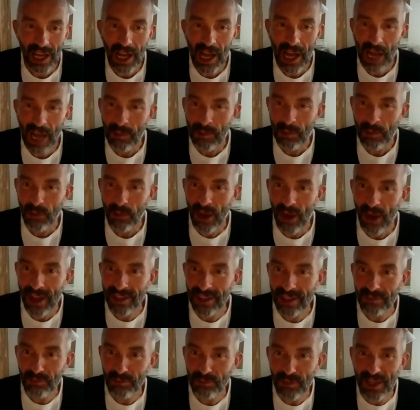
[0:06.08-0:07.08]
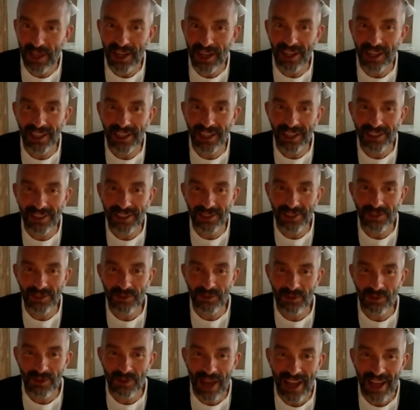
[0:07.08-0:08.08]
in Brighton, in England.
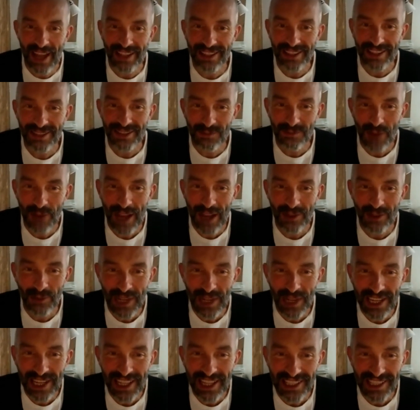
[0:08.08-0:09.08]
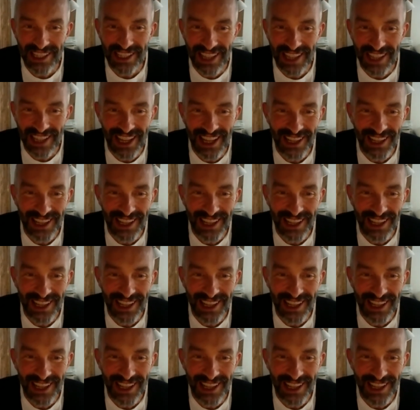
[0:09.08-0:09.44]
Wet and windy today.